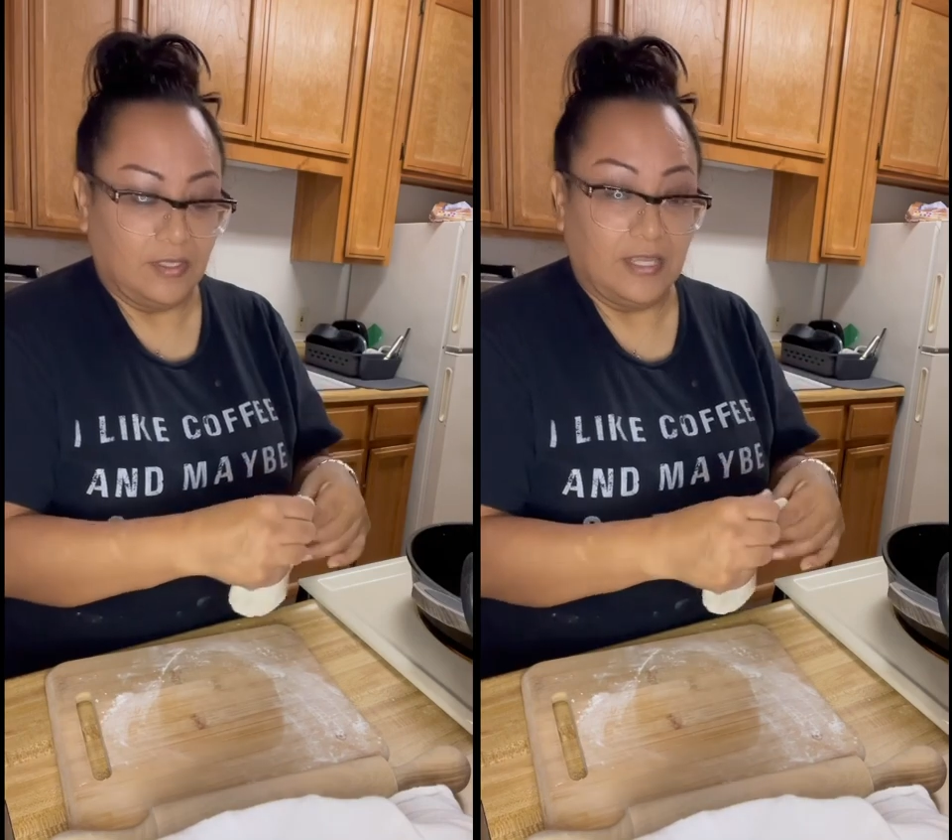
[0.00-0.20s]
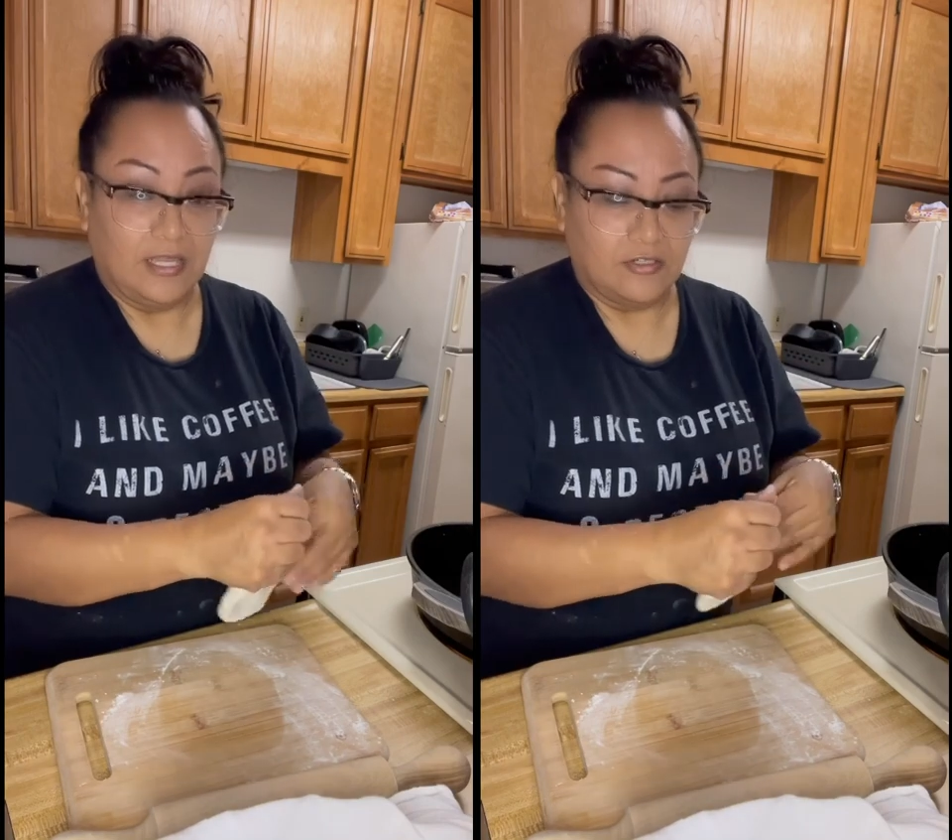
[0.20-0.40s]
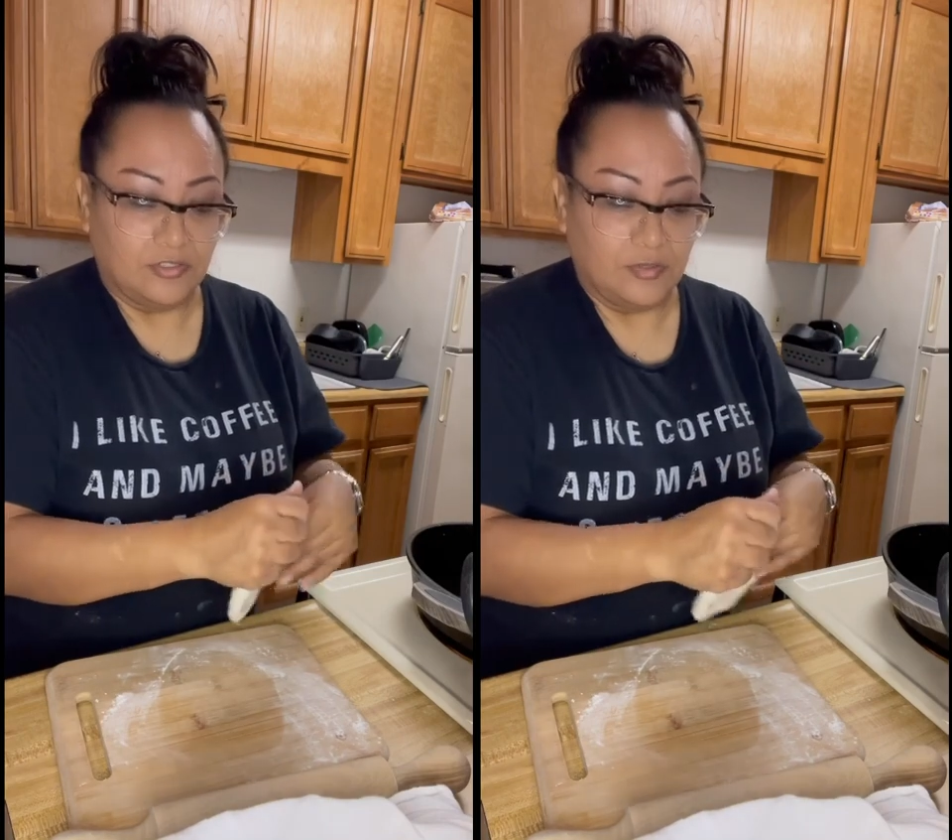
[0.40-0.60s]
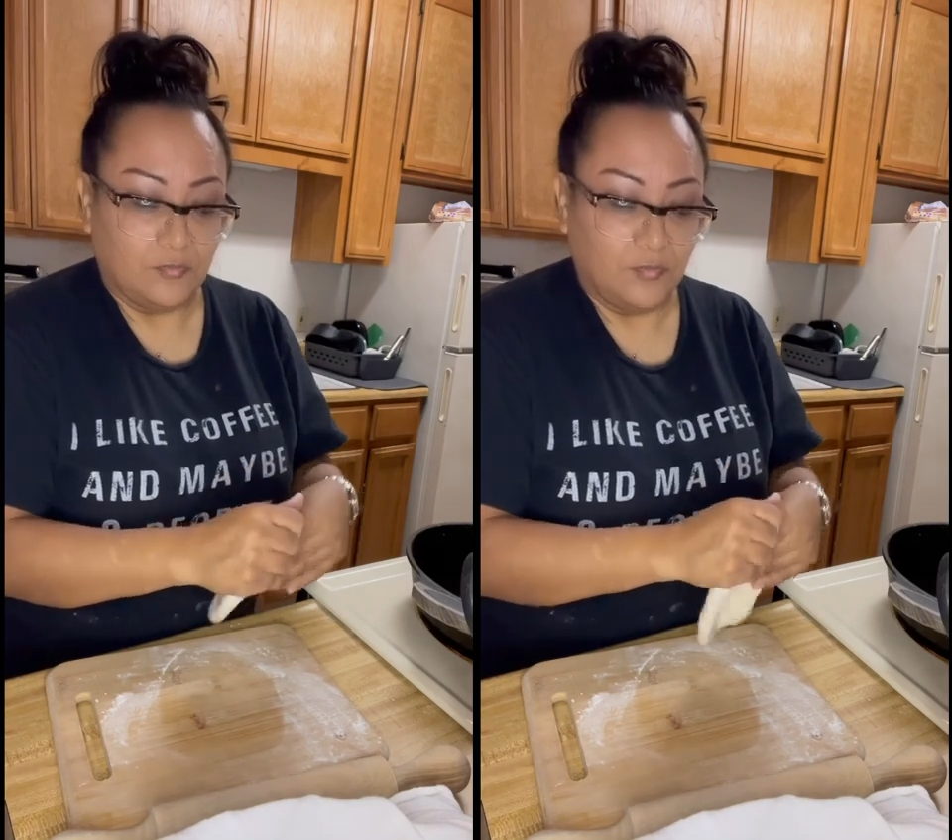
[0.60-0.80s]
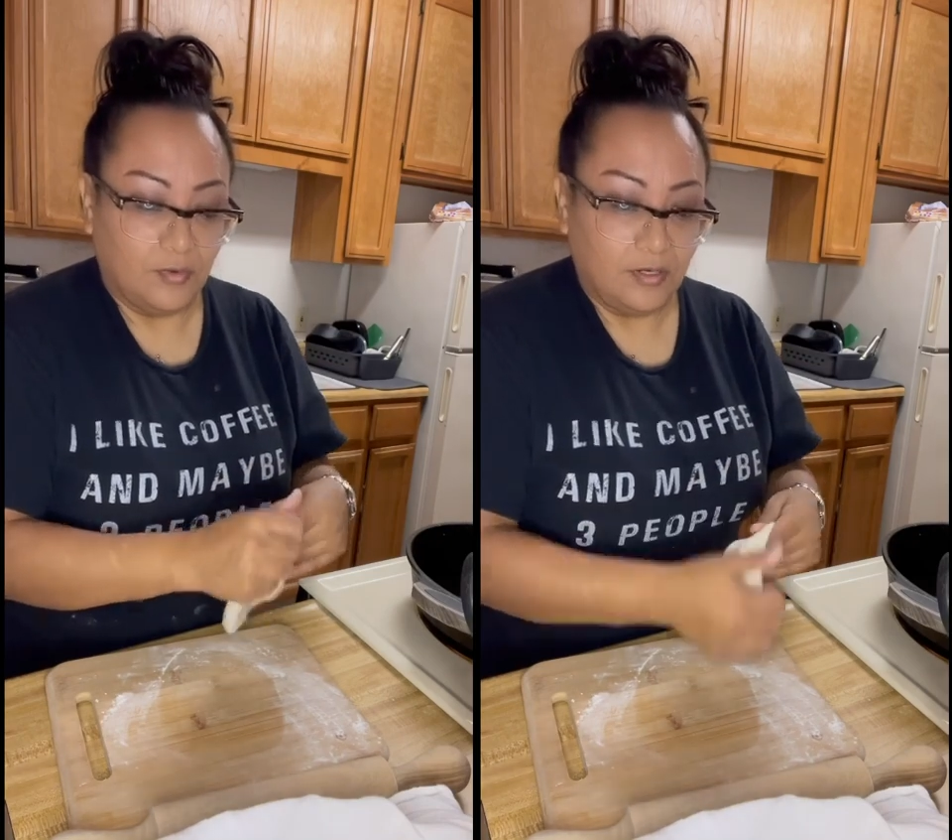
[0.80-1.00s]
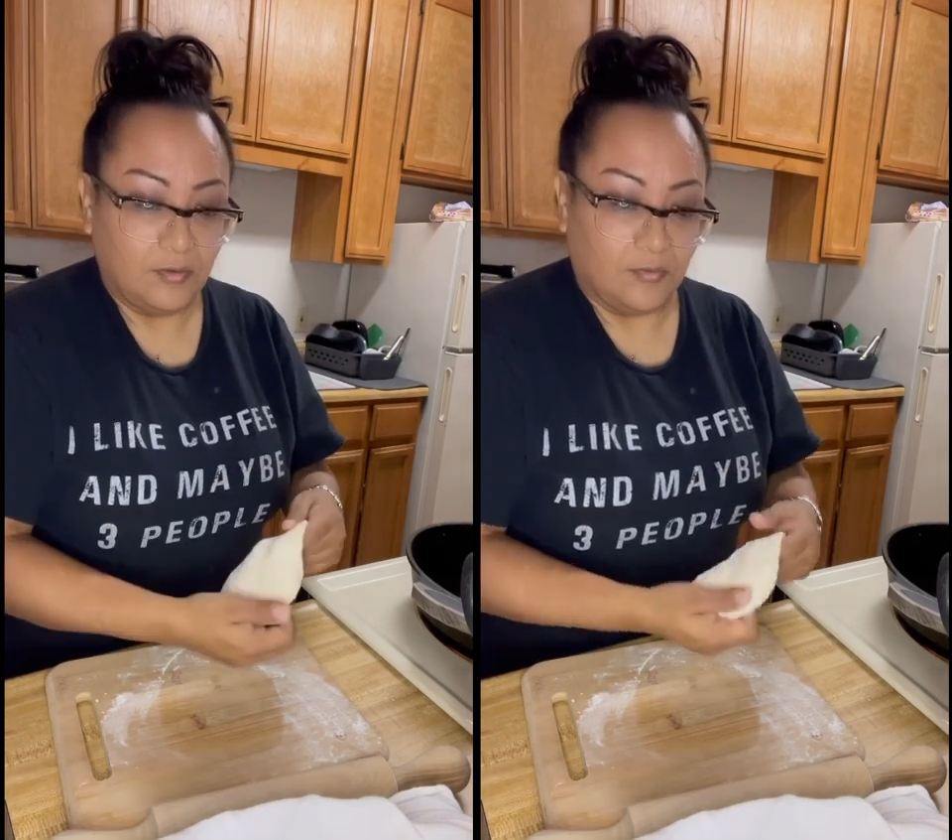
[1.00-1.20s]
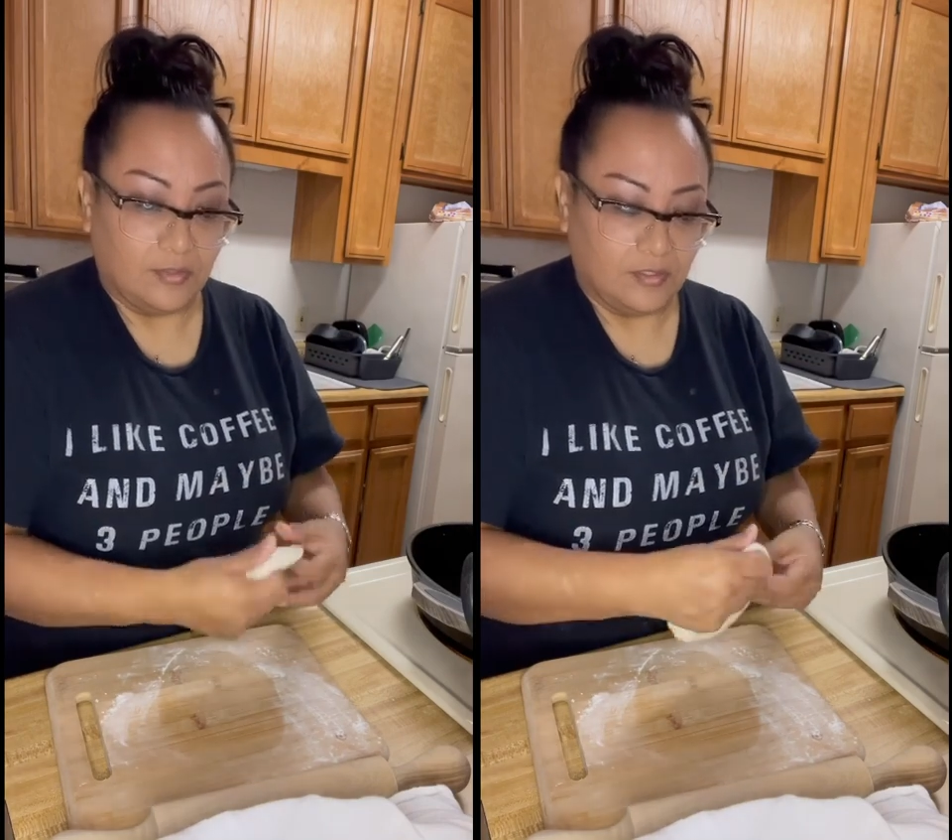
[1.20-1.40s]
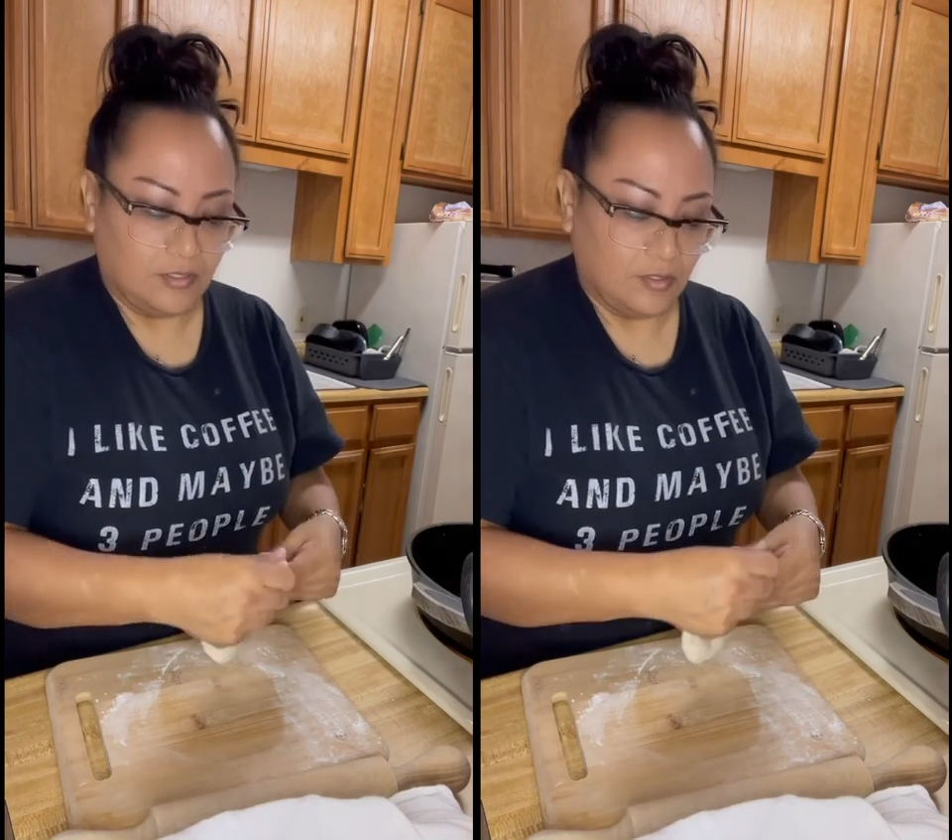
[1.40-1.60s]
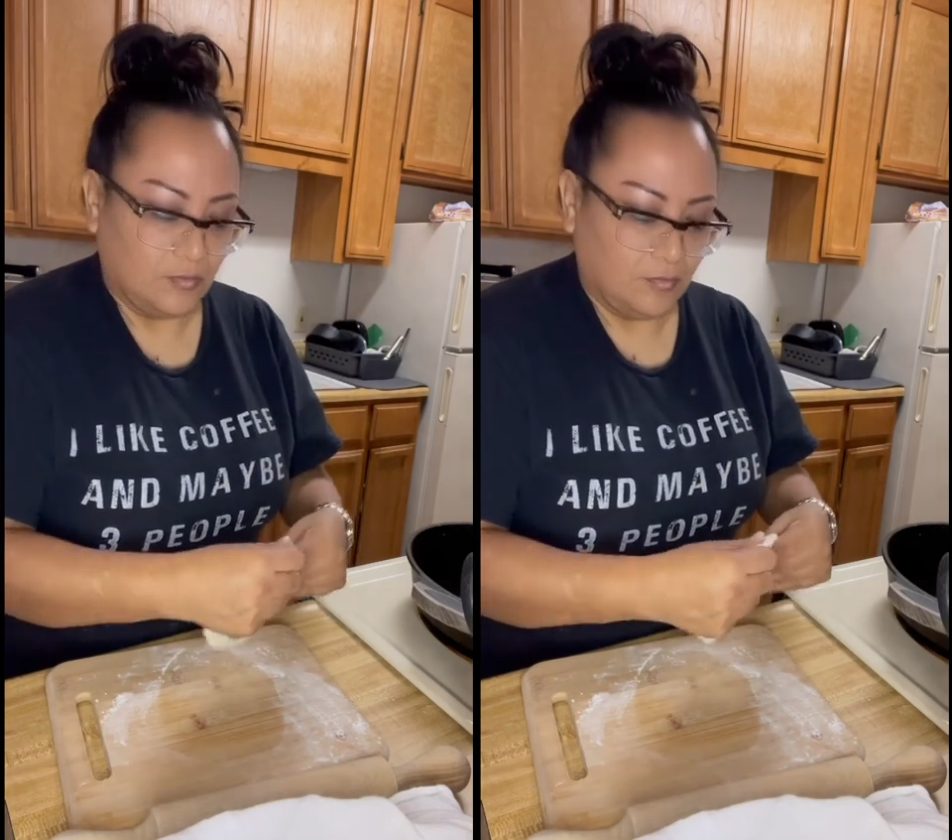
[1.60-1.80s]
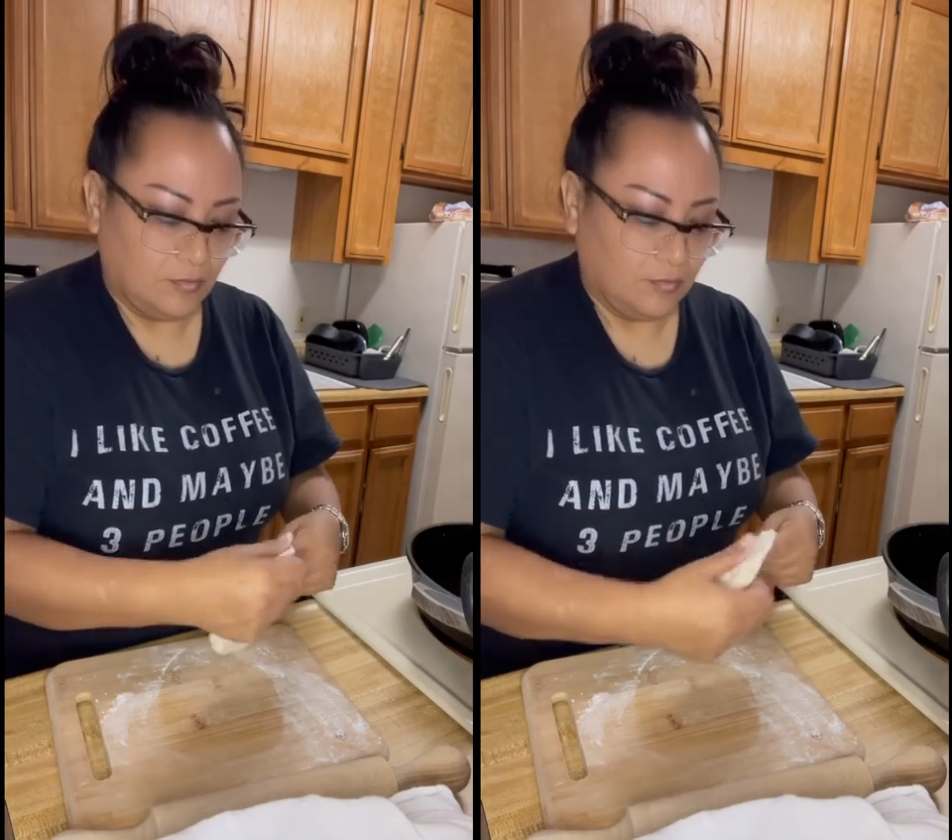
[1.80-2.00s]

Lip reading: actually work with the dough.